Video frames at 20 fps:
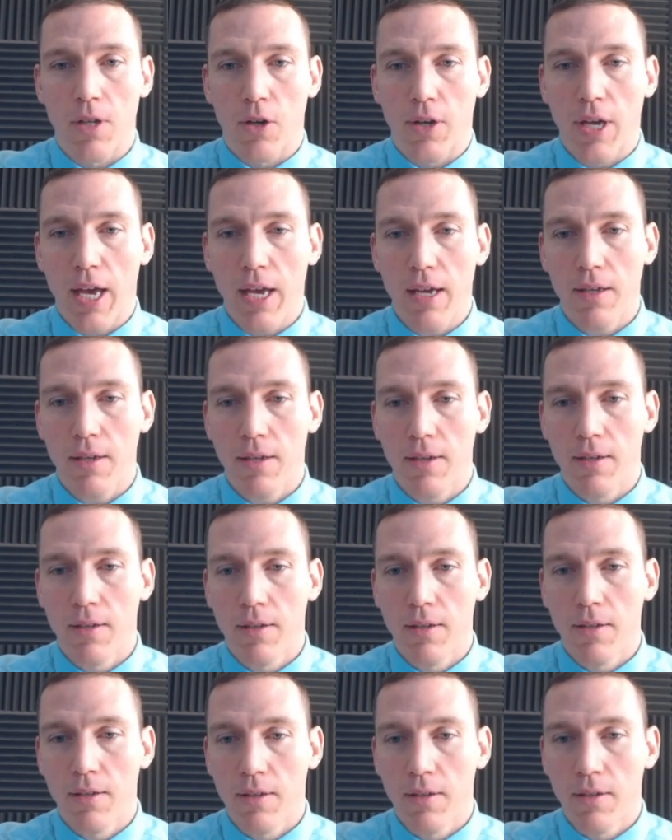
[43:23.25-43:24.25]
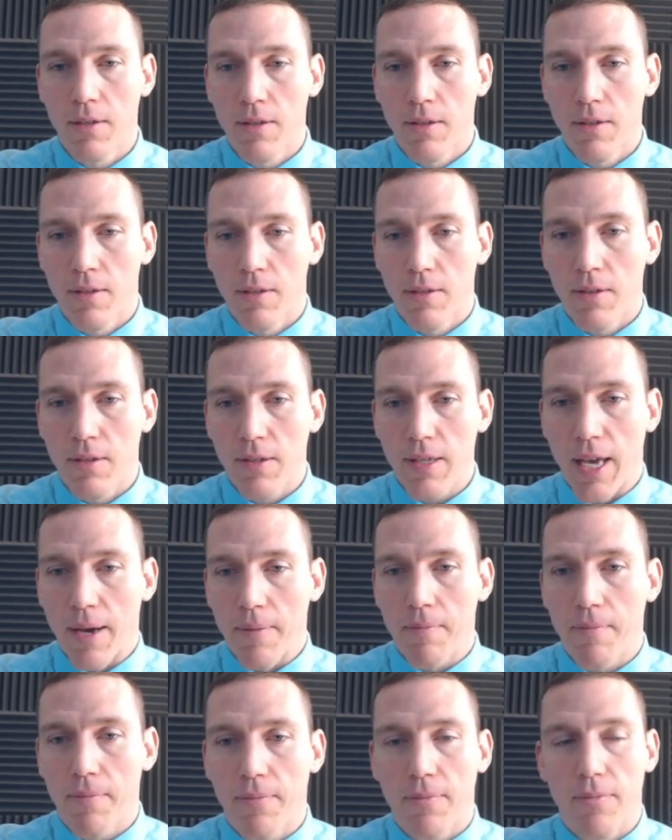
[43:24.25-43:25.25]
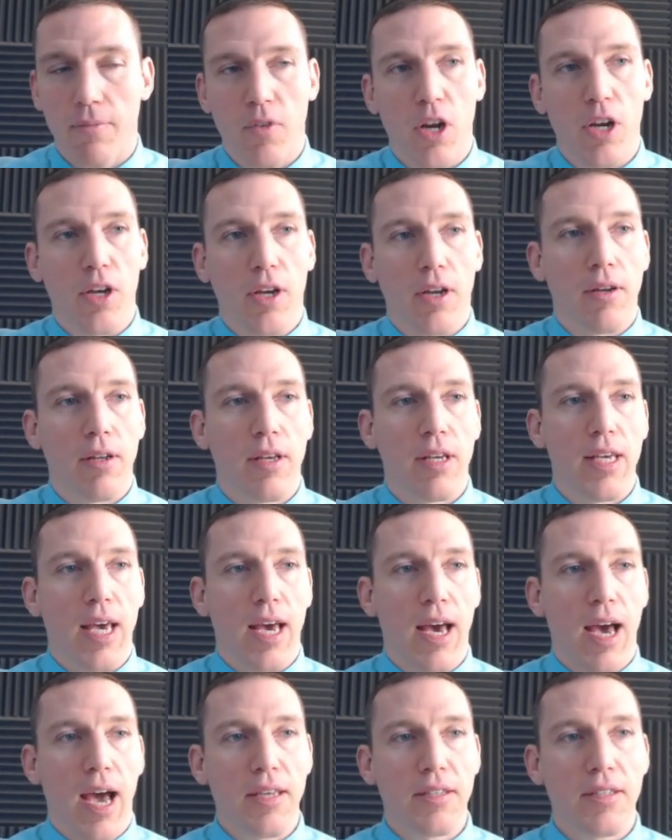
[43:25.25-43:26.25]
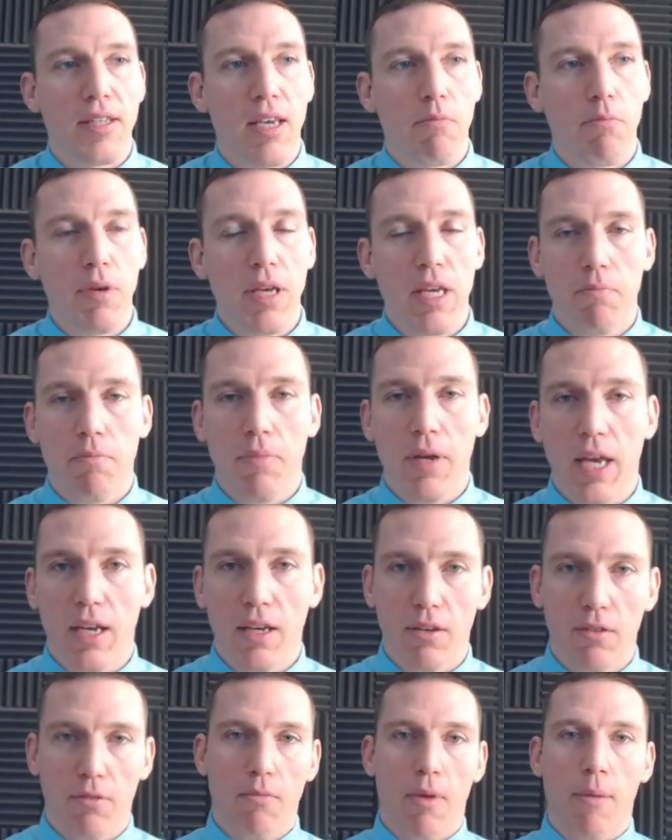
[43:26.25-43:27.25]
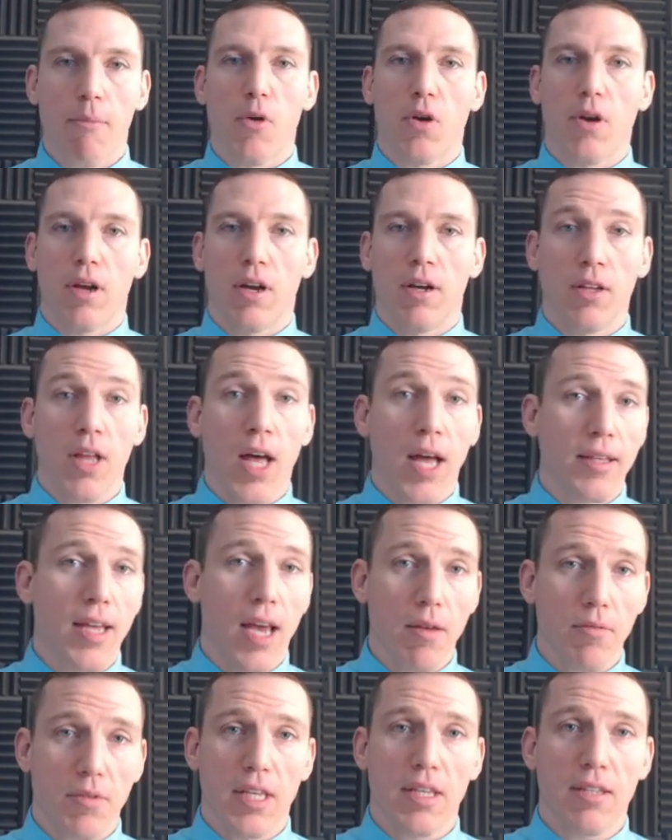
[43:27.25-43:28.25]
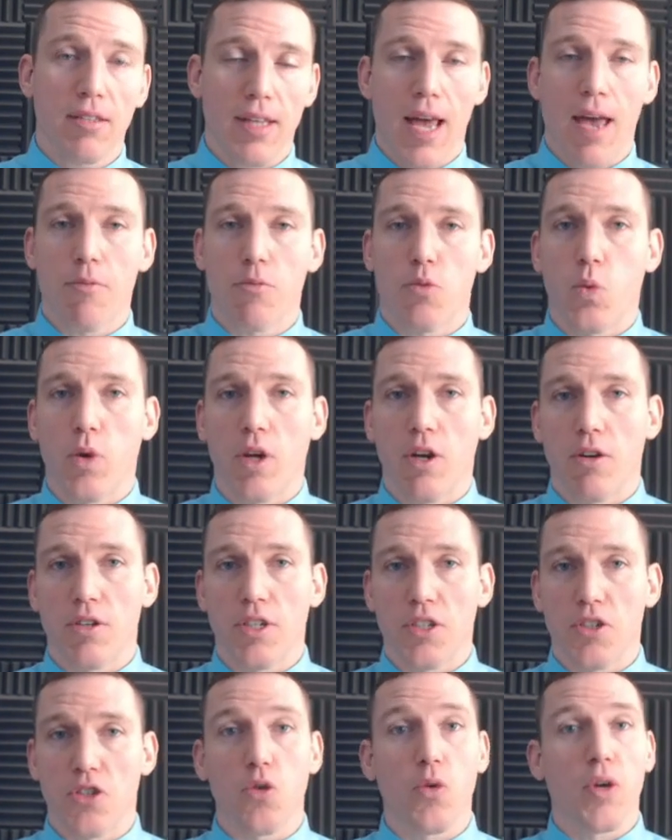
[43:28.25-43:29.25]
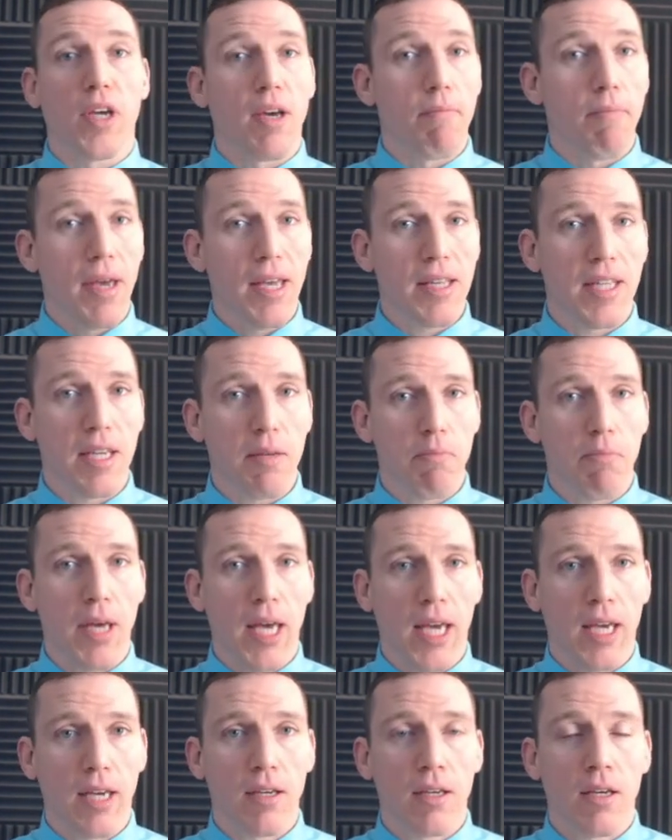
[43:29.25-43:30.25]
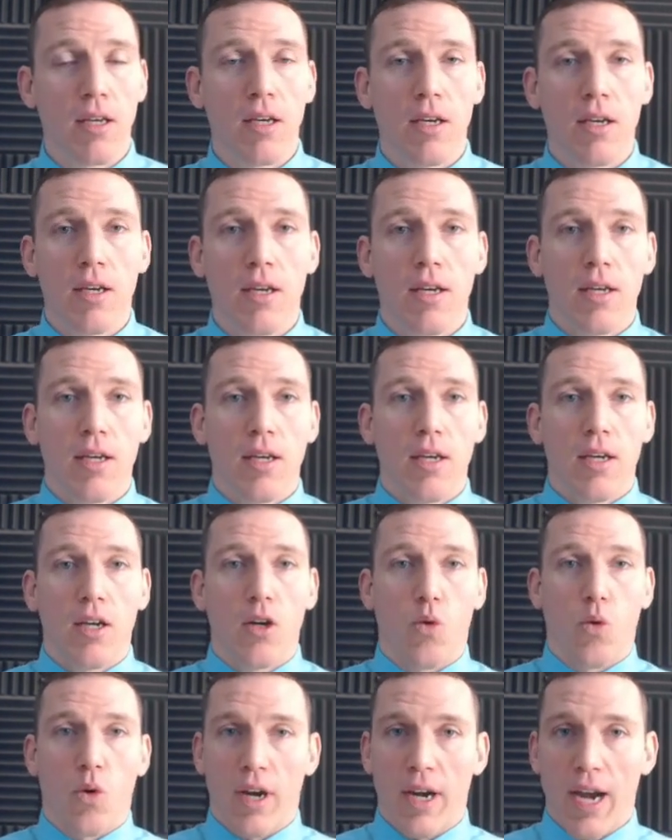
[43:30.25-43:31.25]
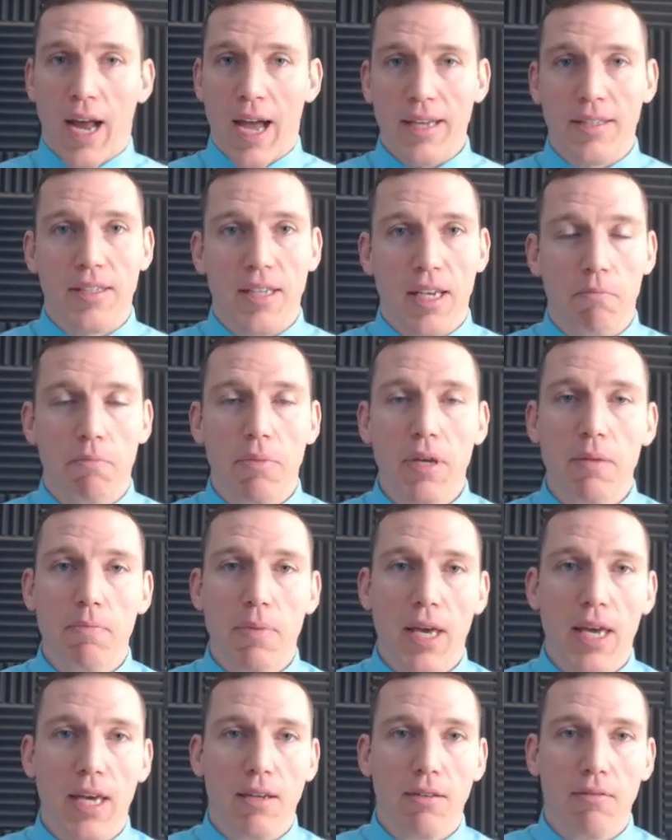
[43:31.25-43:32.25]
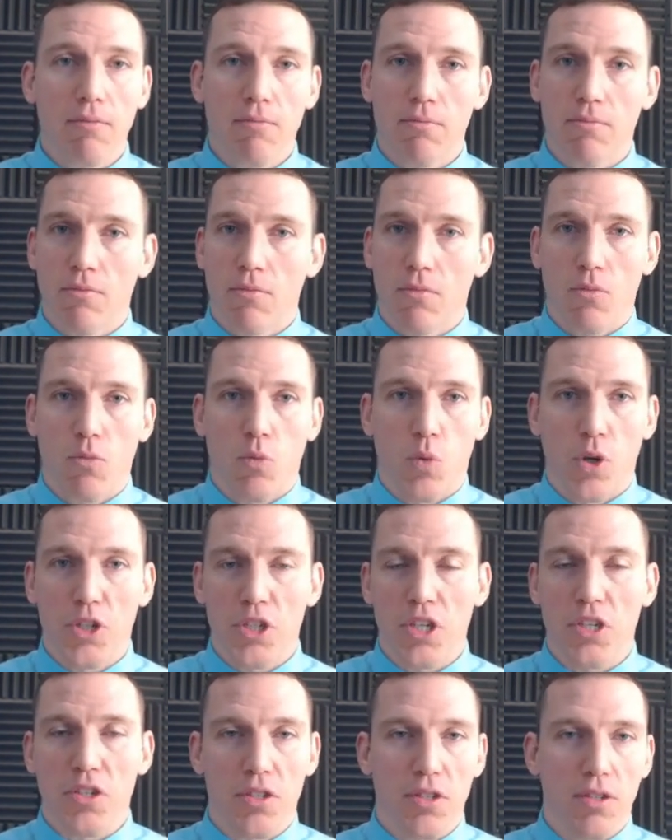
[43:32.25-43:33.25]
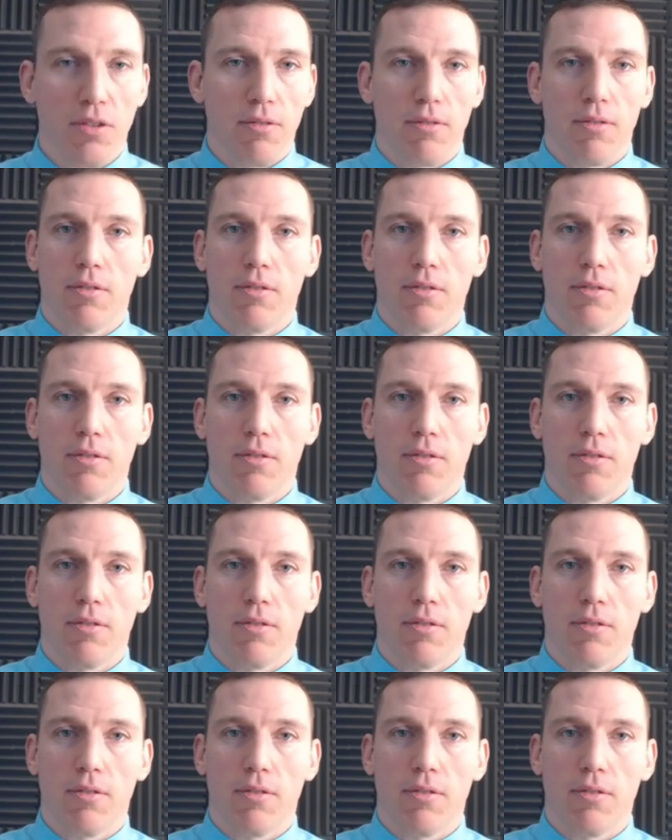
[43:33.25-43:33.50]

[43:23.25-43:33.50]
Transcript: Okay. Yeah, very good. Yeah, ICMP and ping. Remember, a lot of times these labs, we are just doing a basic ping or an ICMP ping. We're just